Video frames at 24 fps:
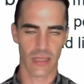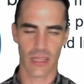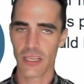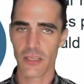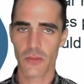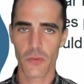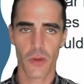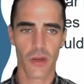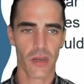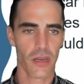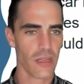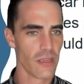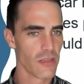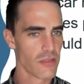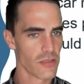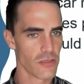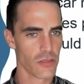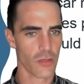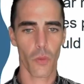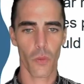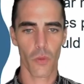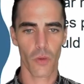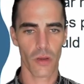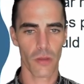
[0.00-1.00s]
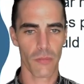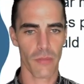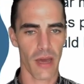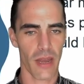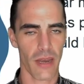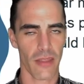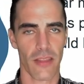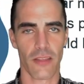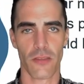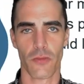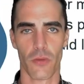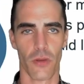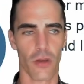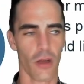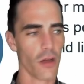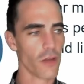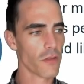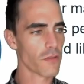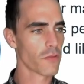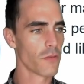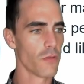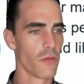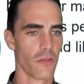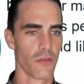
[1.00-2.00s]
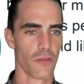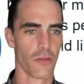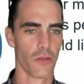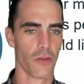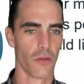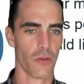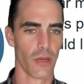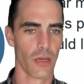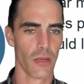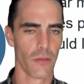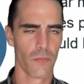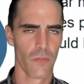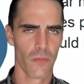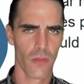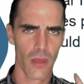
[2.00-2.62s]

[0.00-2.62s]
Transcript: It is what it is. Don't worry about it. That's what all students are doing.